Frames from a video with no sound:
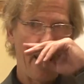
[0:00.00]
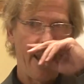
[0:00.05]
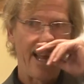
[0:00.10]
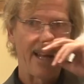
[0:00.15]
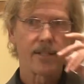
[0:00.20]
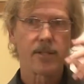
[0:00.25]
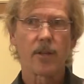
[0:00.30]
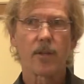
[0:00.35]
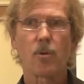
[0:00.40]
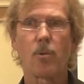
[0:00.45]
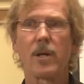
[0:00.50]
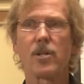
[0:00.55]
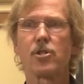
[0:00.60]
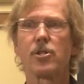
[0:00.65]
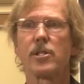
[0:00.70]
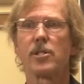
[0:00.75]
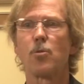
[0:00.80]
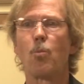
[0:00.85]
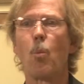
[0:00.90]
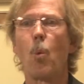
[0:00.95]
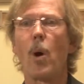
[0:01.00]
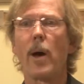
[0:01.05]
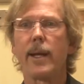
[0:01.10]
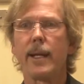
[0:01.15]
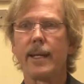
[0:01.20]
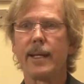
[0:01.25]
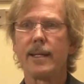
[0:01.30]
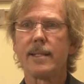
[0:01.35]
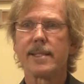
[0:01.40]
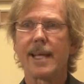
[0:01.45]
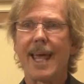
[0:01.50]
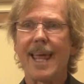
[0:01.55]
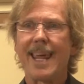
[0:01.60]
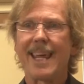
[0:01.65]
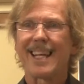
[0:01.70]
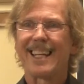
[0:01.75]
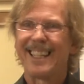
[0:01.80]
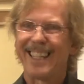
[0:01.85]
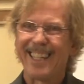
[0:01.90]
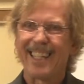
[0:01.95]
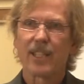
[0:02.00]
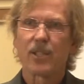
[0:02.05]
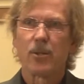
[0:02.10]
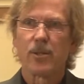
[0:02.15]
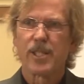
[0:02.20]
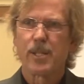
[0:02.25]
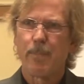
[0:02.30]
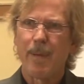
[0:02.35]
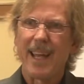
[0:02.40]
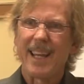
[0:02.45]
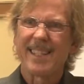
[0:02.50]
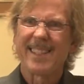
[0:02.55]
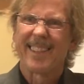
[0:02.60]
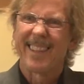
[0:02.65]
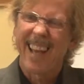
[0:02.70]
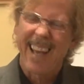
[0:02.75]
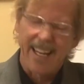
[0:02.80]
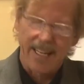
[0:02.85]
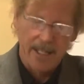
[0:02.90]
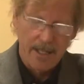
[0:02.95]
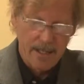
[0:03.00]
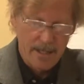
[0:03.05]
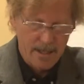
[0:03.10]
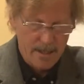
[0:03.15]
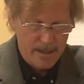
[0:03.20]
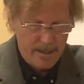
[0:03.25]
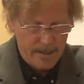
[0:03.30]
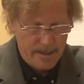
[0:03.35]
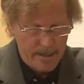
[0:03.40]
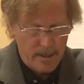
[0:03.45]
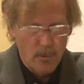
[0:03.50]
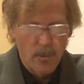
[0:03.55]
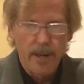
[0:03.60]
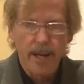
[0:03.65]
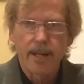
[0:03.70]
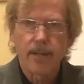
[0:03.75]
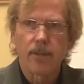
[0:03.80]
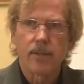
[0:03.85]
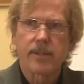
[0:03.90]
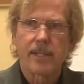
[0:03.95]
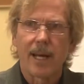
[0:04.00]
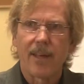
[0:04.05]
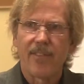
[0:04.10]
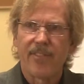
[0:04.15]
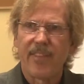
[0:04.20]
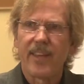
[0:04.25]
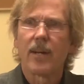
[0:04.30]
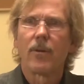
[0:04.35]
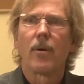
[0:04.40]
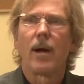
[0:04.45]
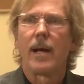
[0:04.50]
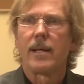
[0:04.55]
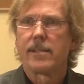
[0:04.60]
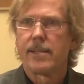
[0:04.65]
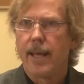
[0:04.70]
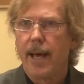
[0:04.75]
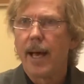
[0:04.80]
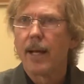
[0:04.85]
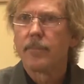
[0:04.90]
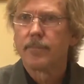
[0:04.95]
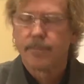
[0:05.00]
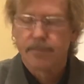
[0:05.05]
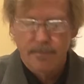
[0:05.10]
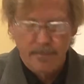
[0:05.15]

And so the question is, what is a clinical space like? And what I do is I theorize that.